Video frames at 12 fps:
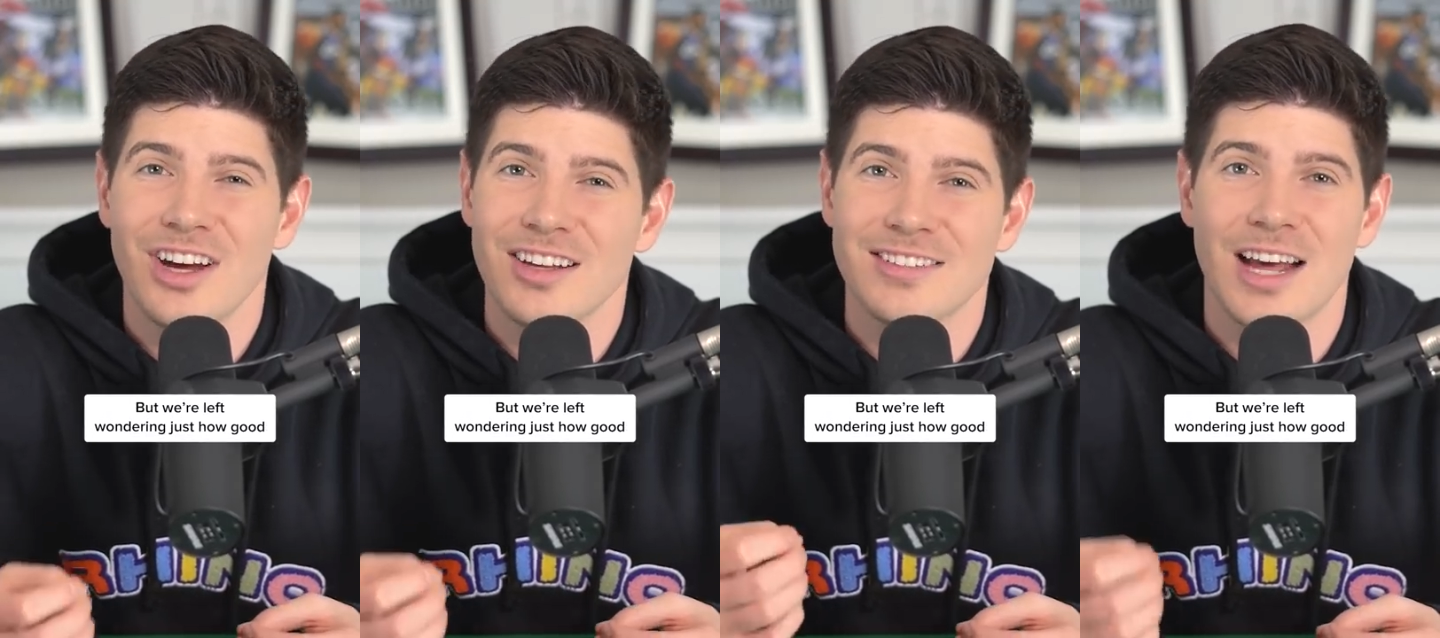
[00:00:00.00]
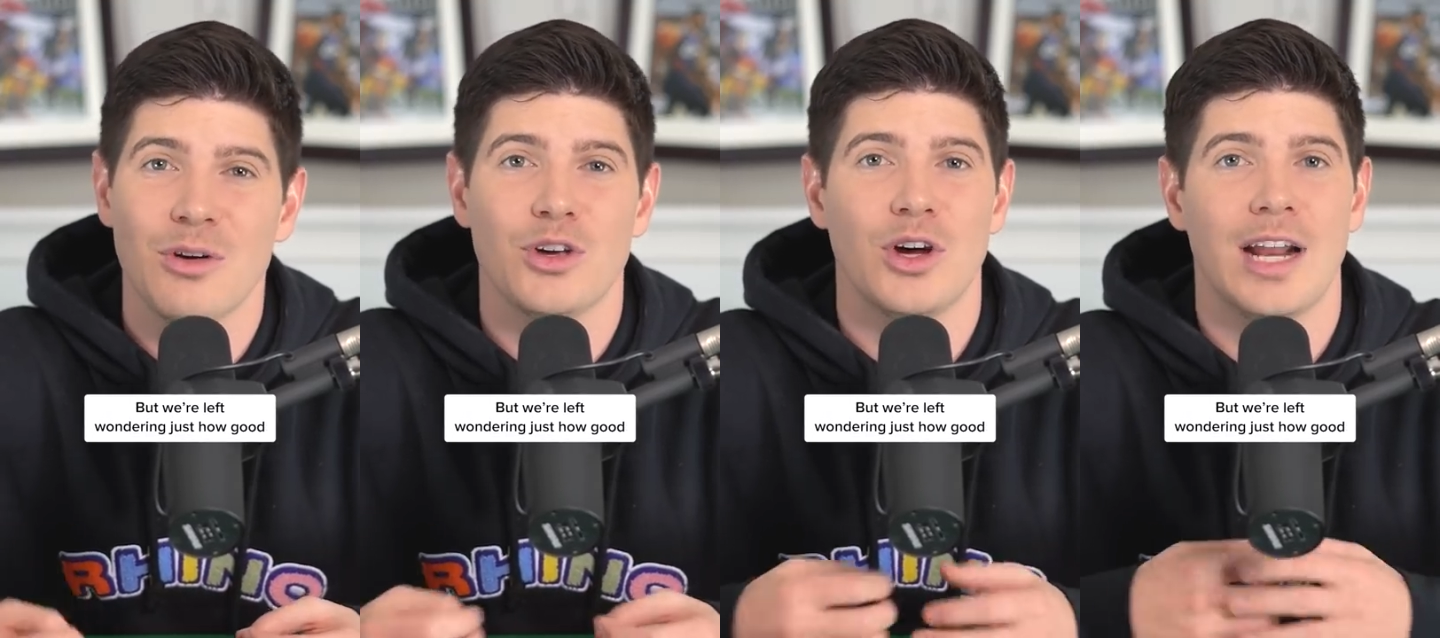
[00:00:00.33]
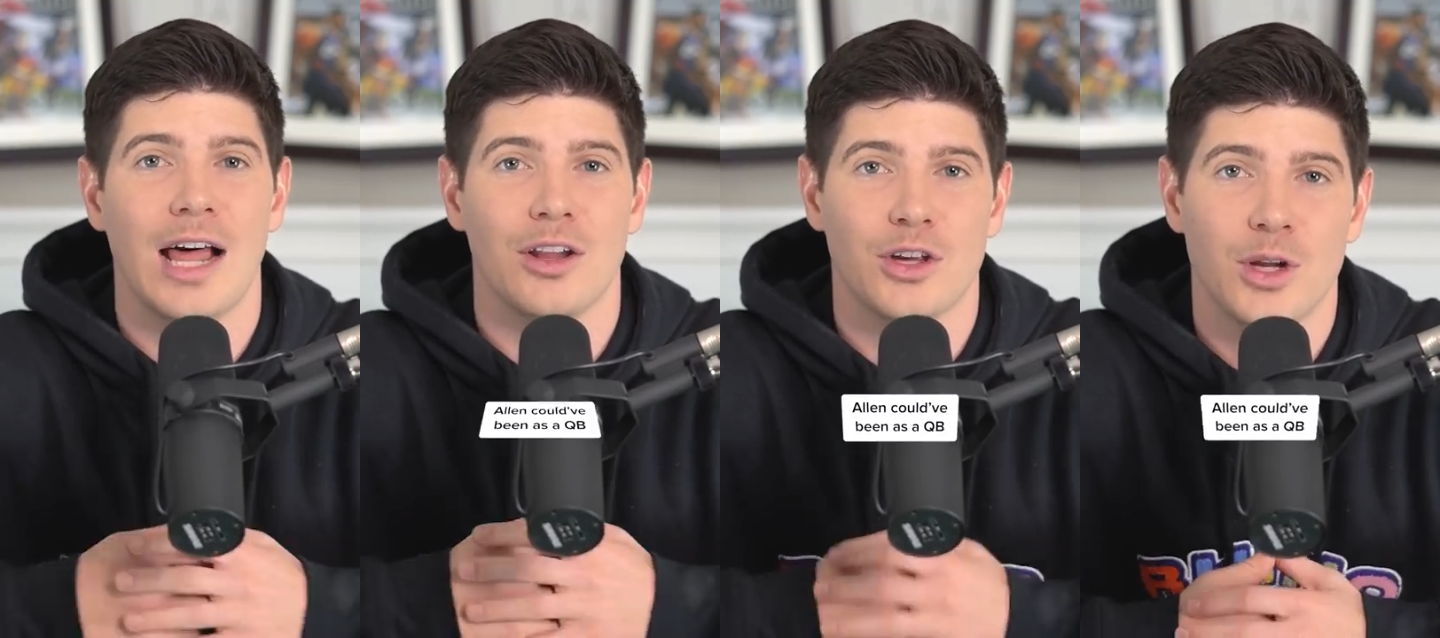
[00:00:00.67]
just how
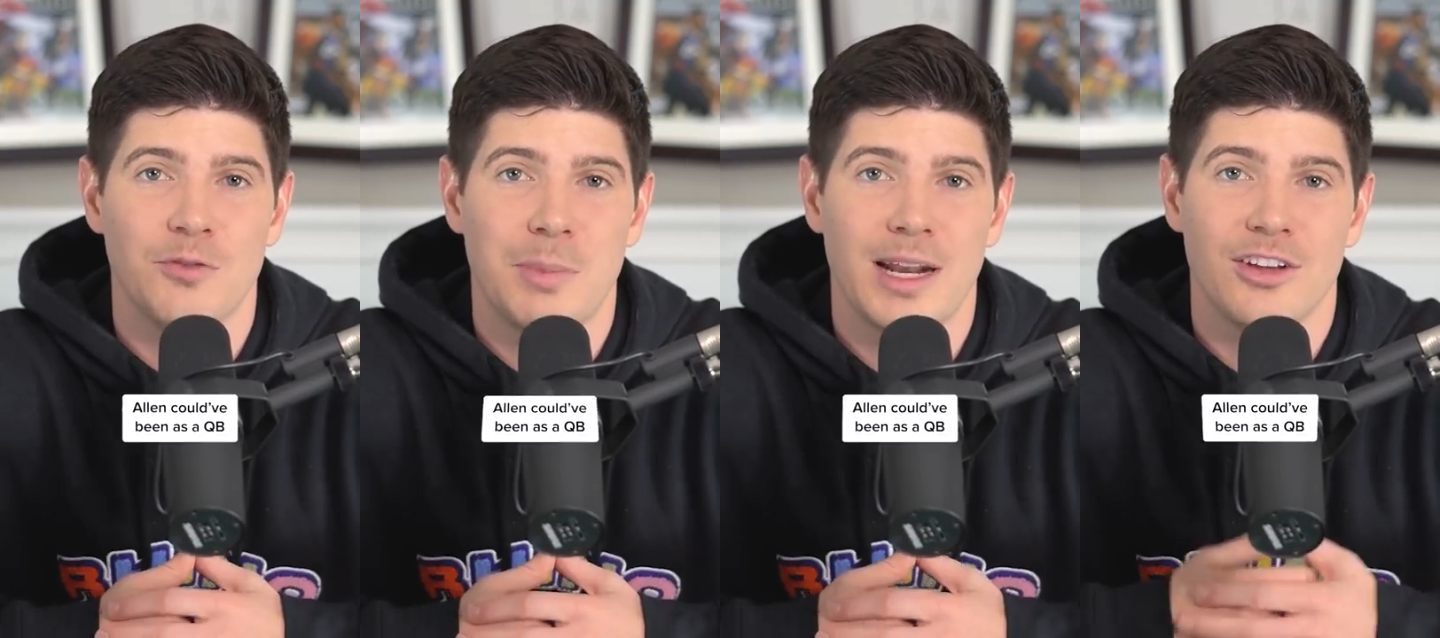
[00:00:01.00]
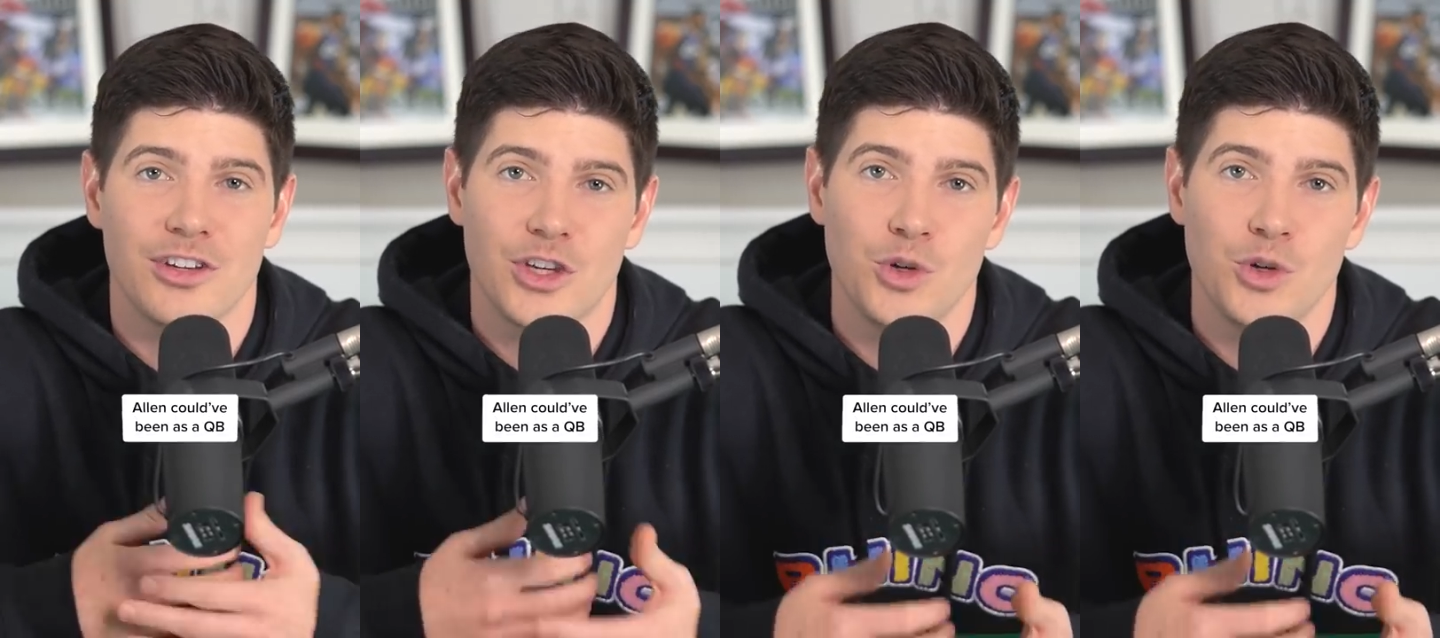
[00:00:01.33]
good Allen could have been as a